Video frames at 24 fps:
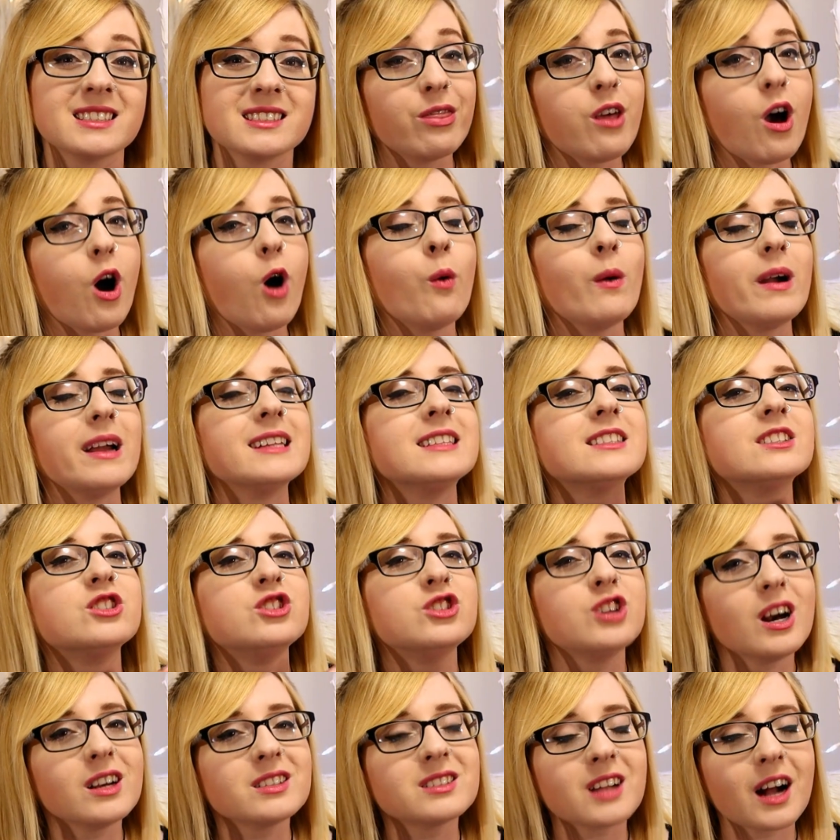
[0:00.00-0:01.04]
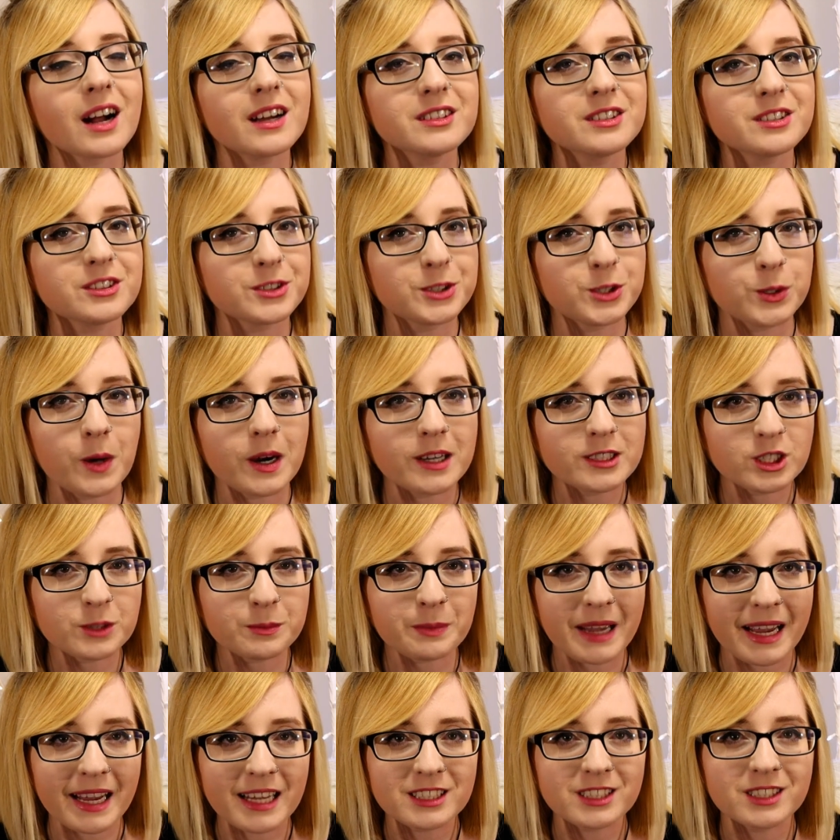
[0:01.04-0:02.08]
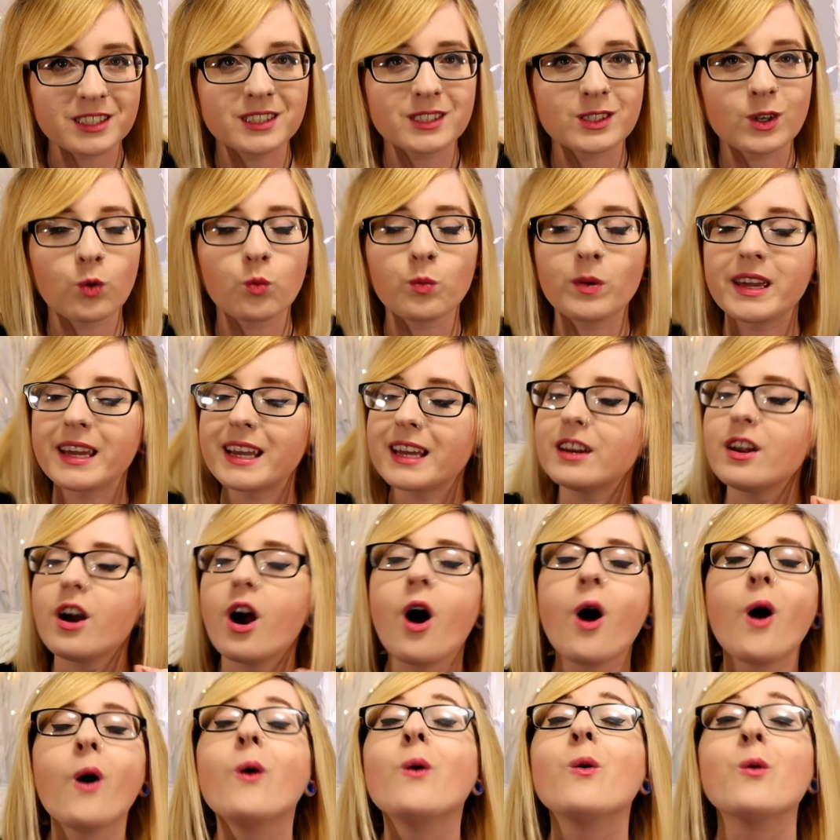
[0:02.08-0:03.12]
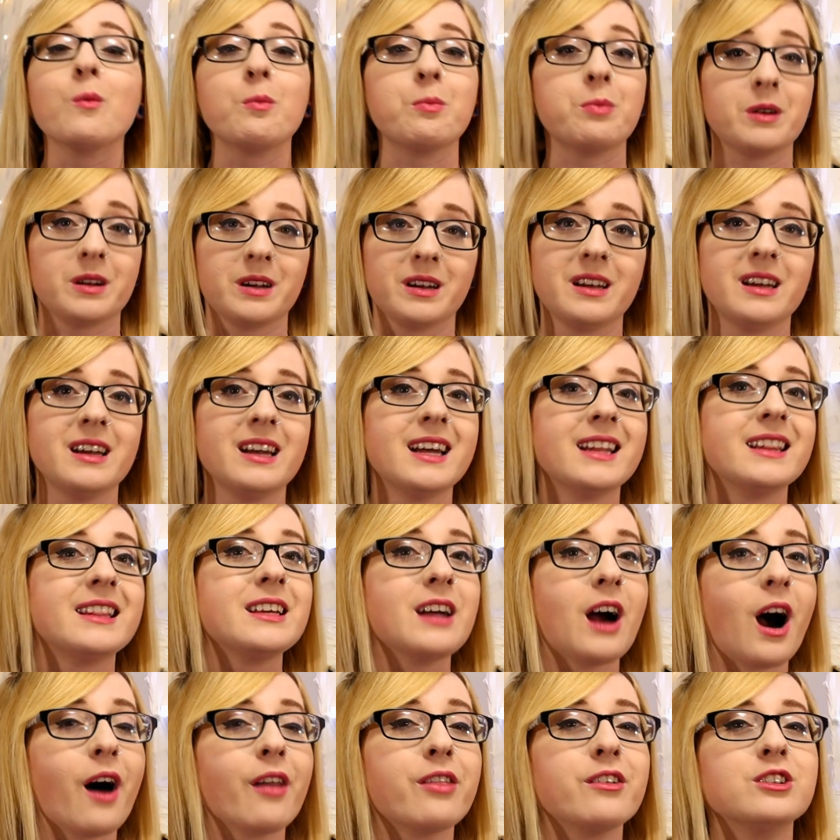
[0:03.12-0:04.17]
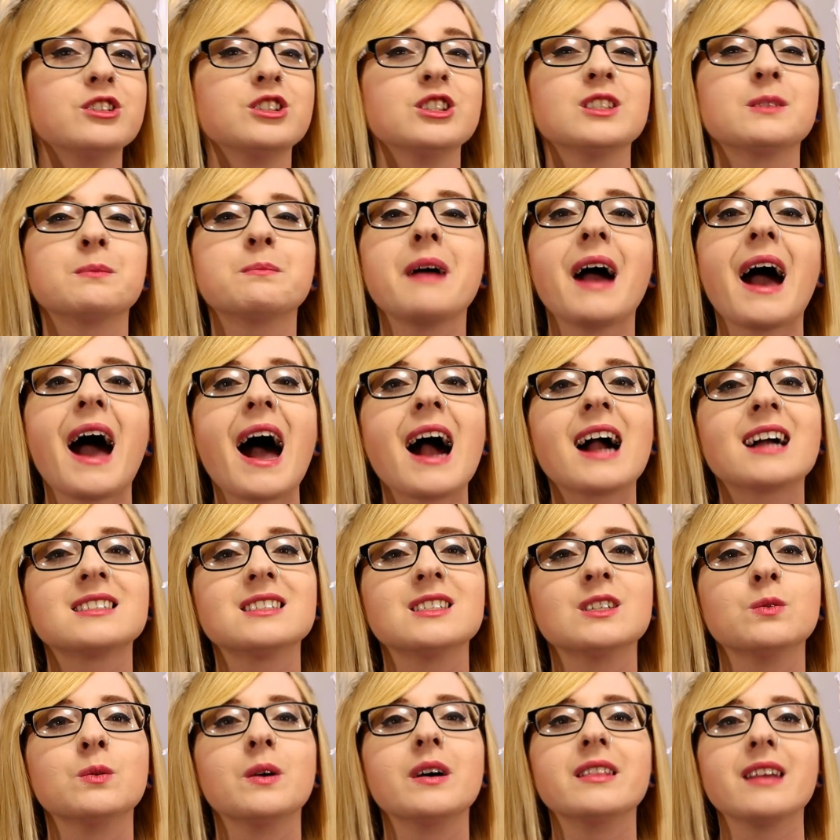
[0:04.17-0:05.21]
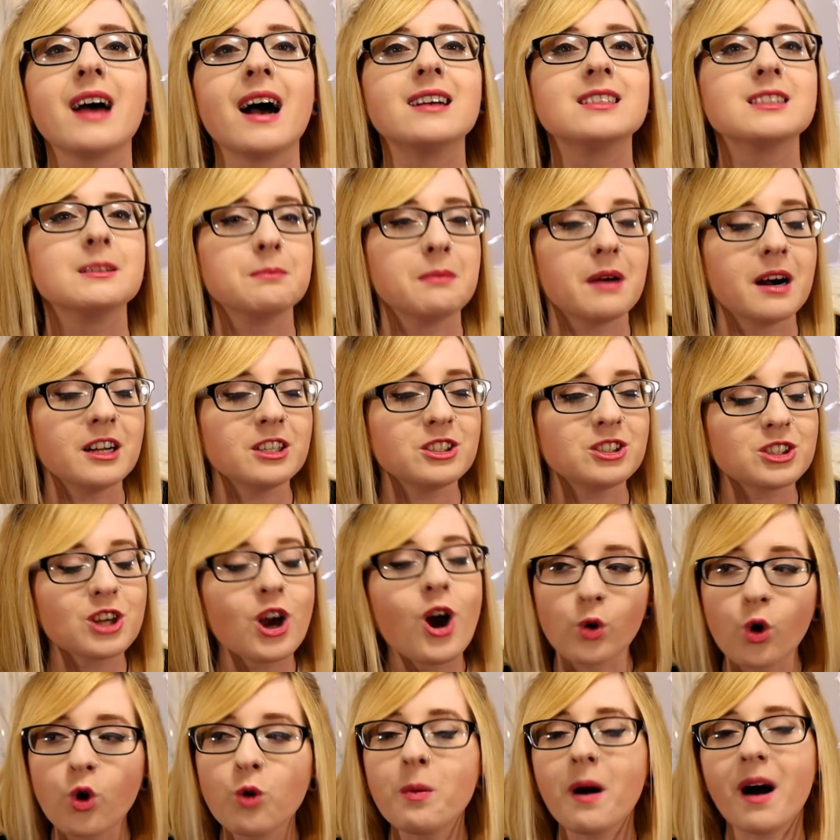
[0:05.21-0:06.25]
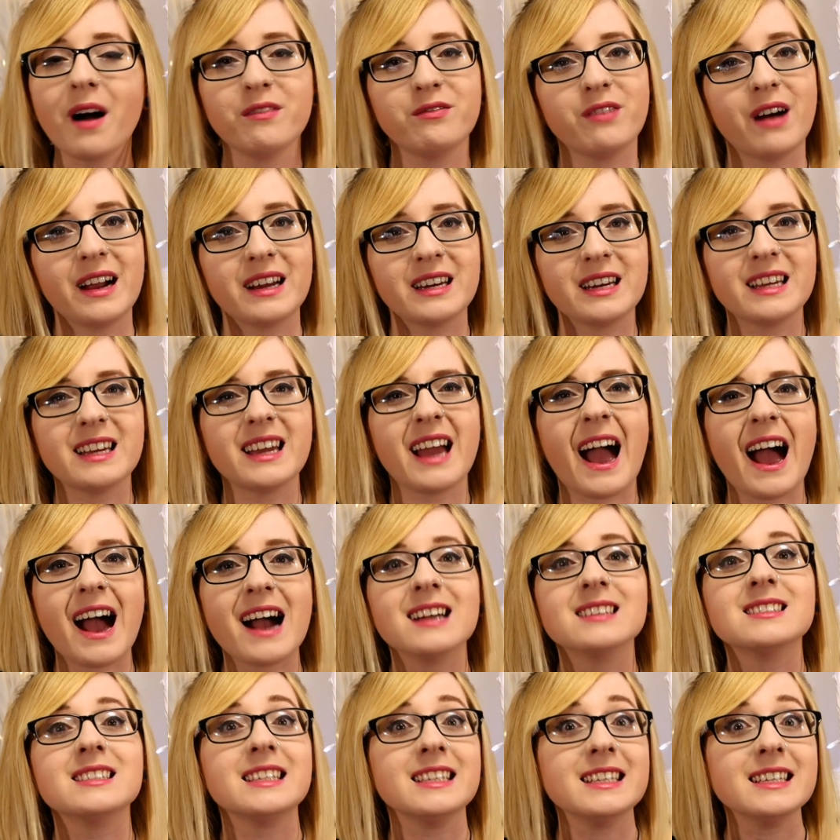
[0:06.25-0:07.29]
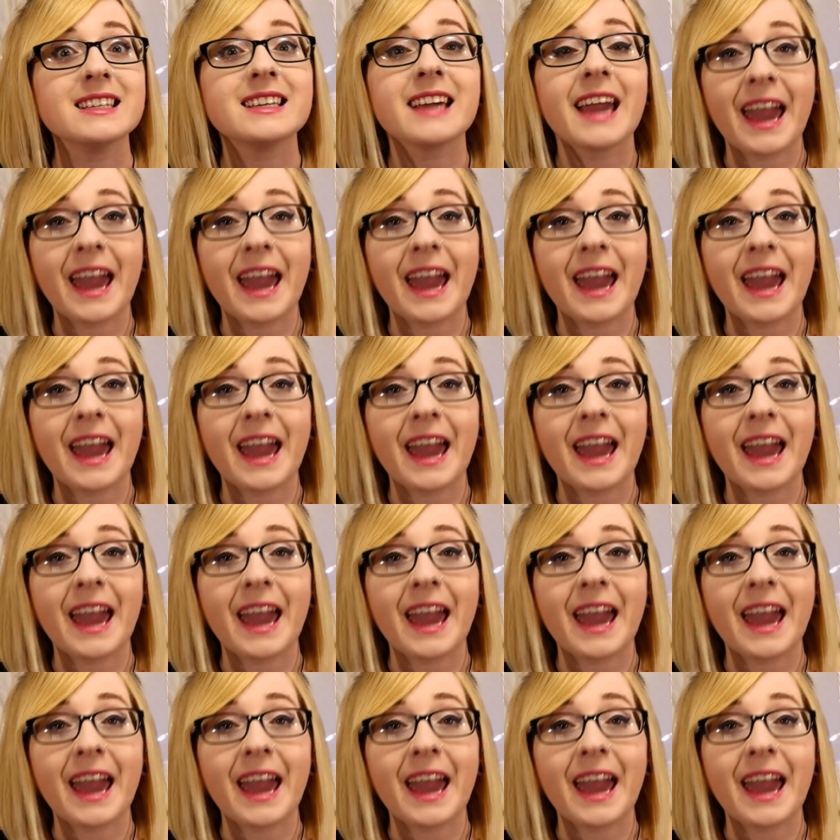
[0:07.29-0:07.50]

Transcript: Though it's just under 200 pages, we can hope the author just packs it with as much much robot fighting as he